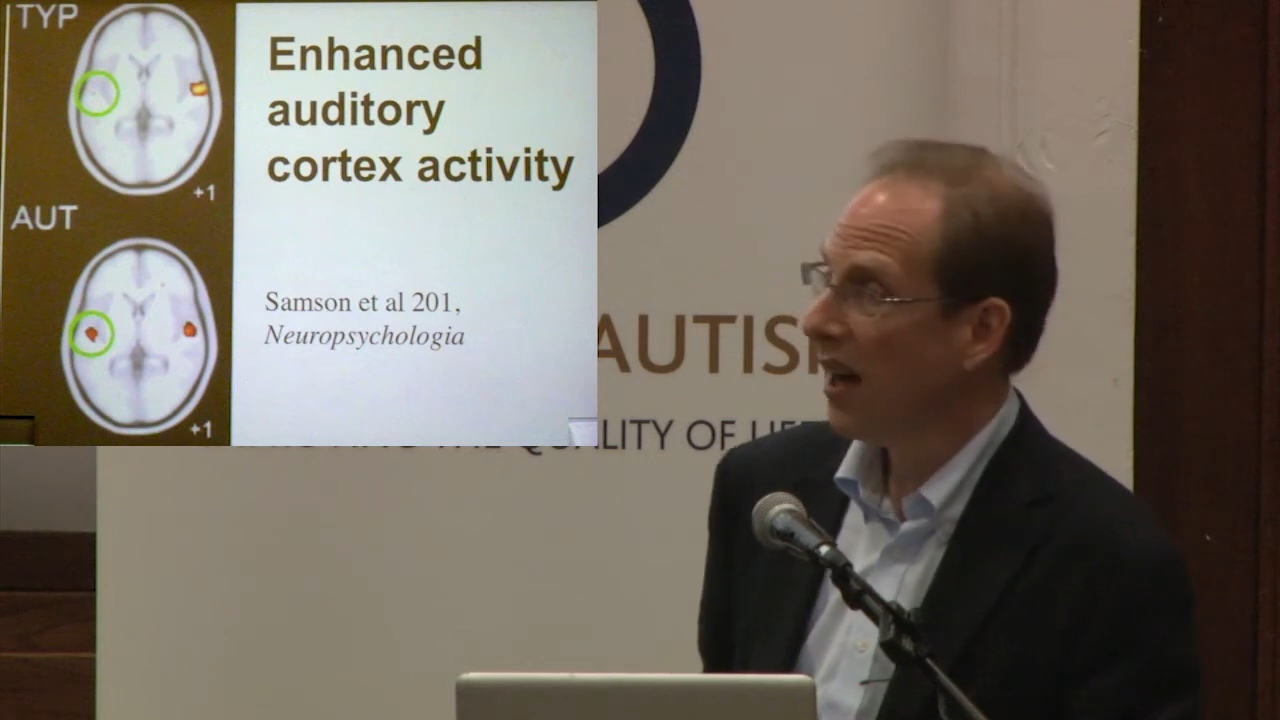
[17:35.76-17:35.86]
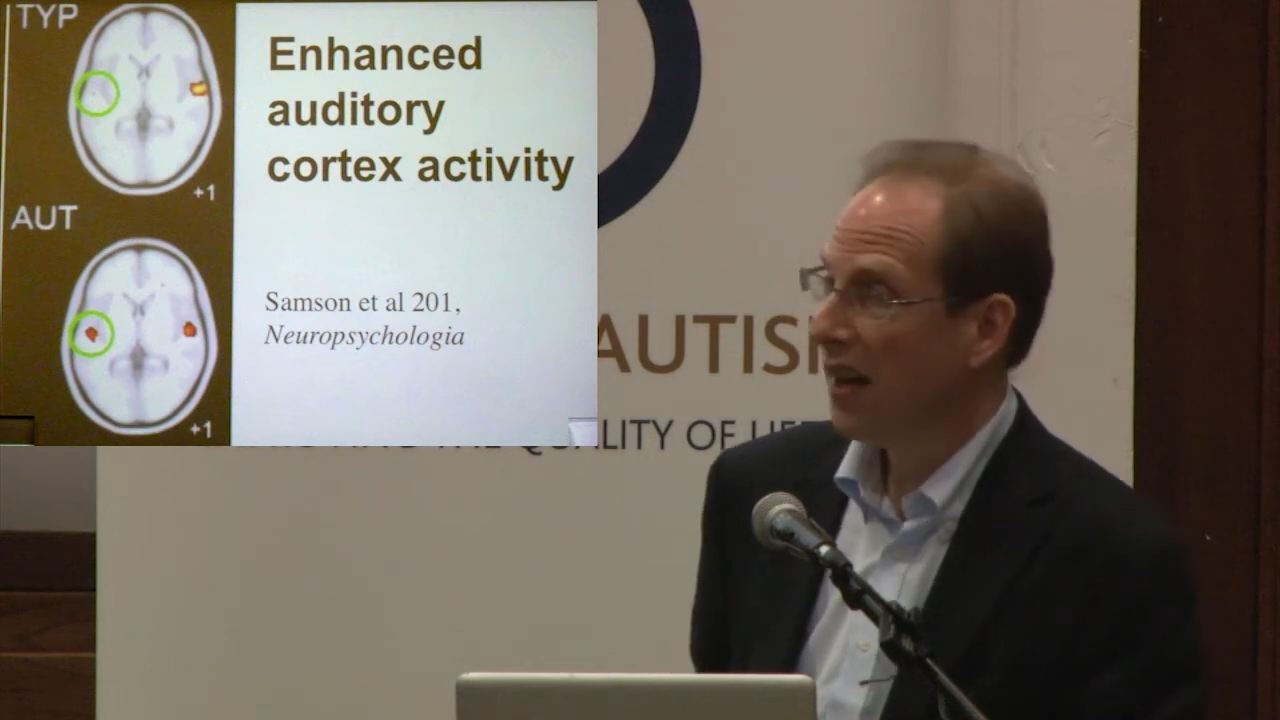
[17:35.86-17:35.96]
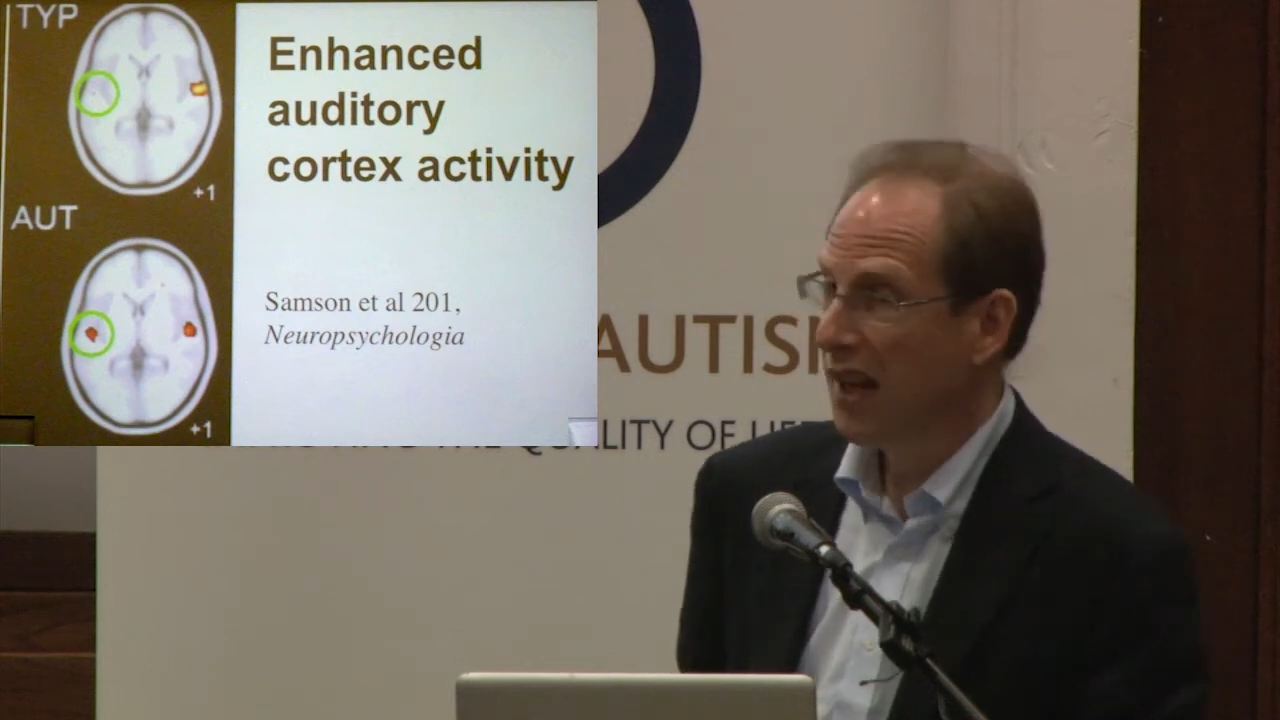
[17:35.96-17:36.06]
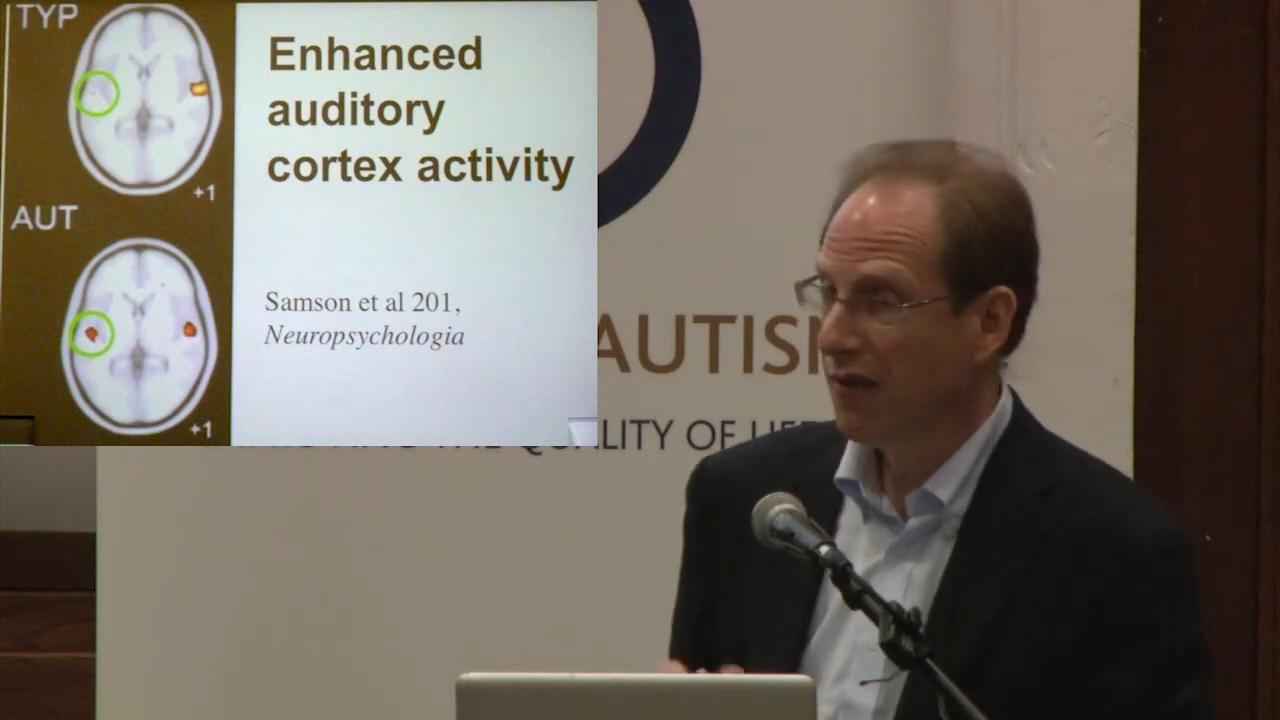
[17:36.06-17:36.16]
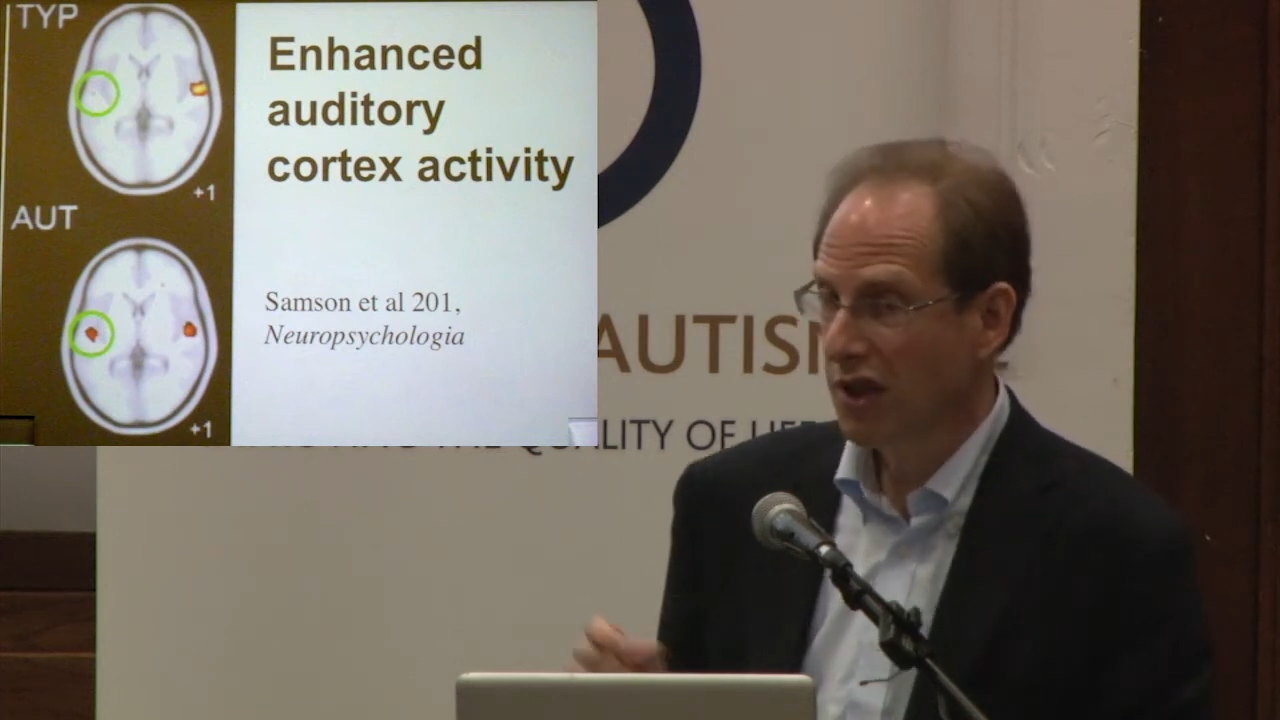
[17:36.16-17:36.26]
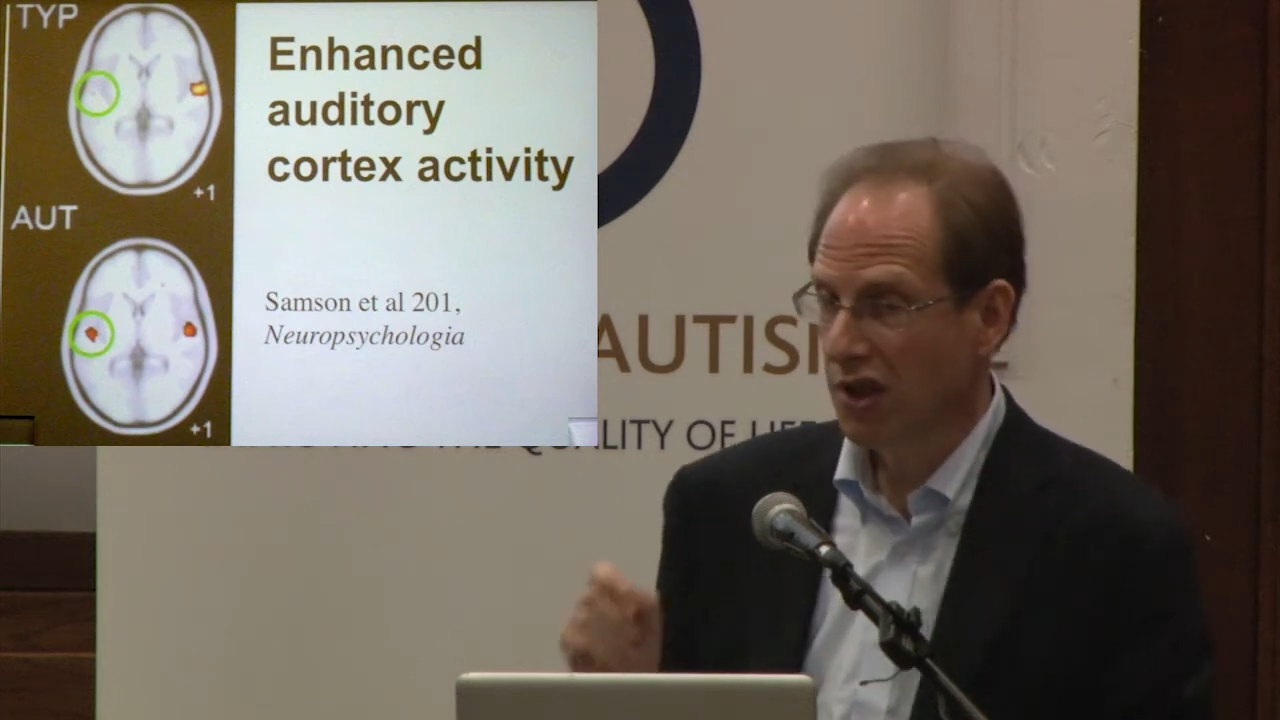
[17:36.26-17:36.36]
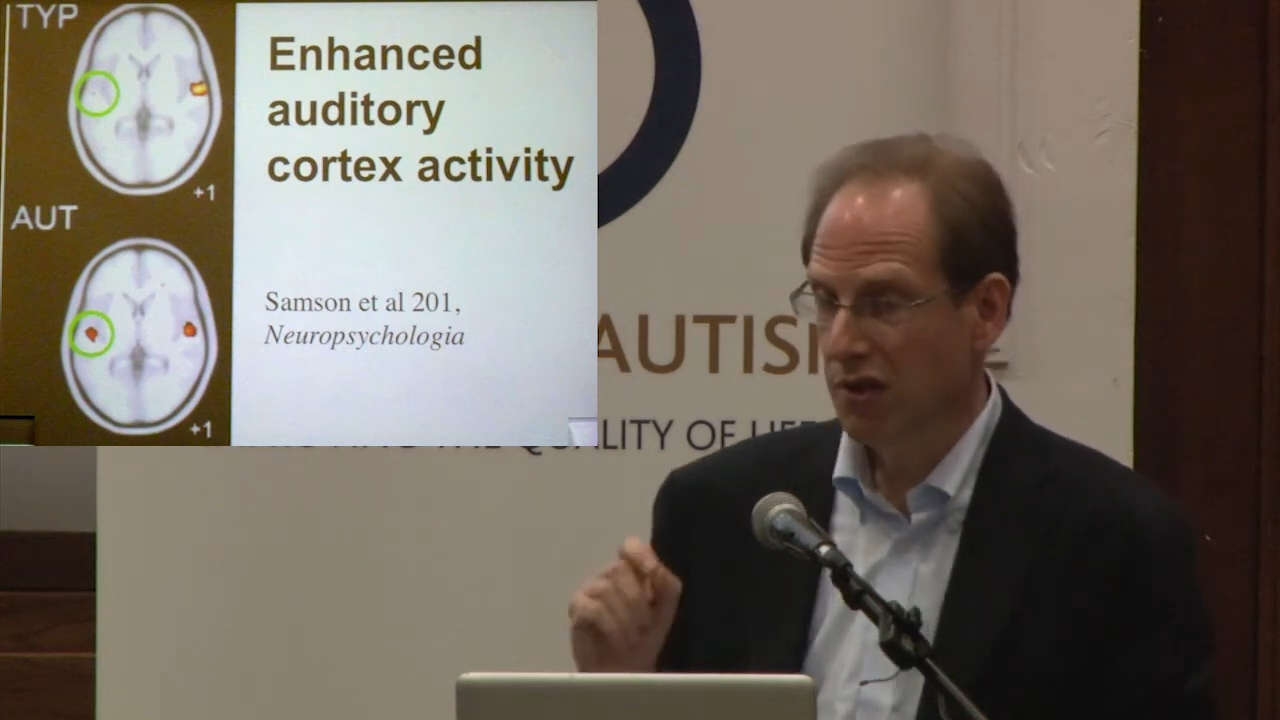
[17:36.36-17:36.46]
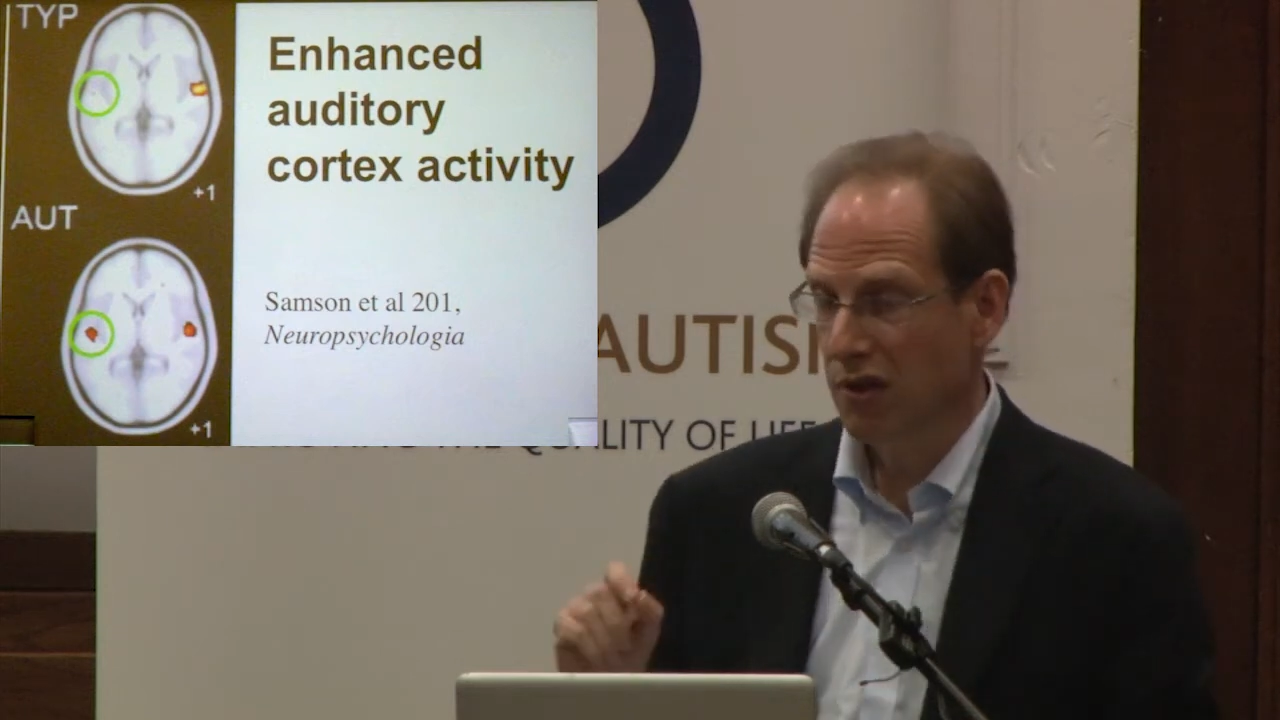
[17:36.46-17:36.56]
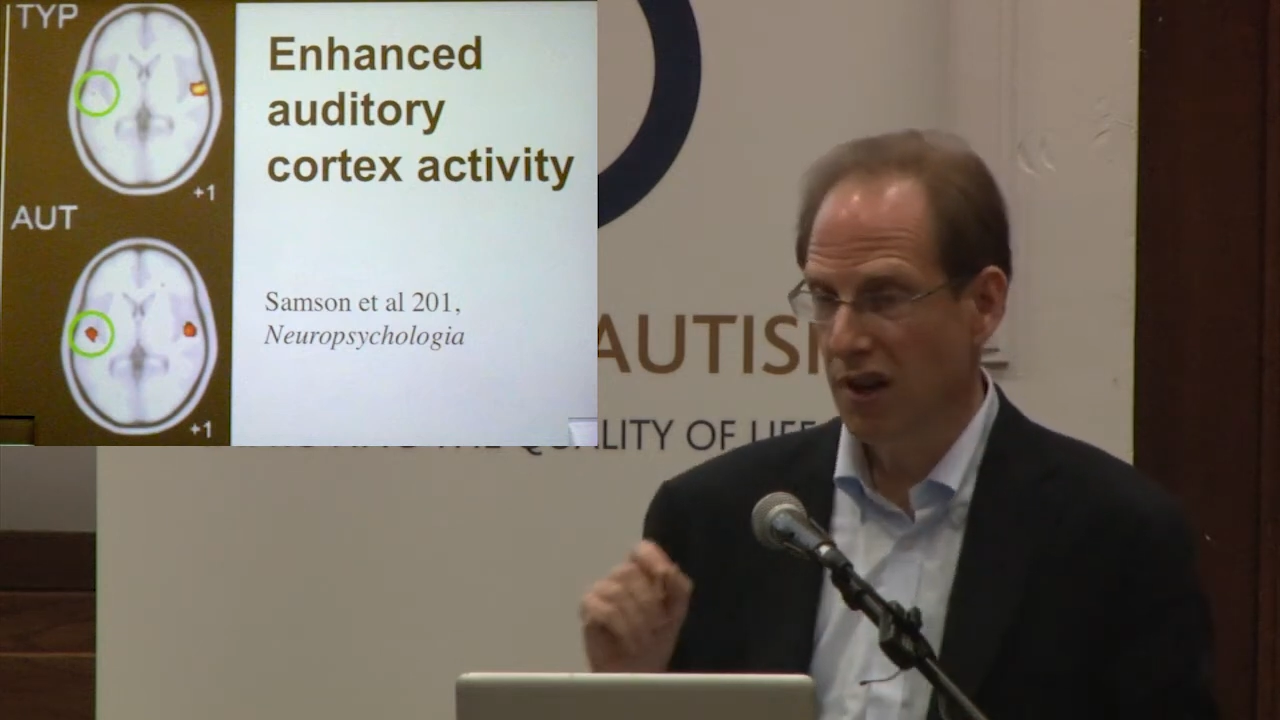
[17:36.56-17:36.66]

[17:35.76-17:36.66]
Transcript: even to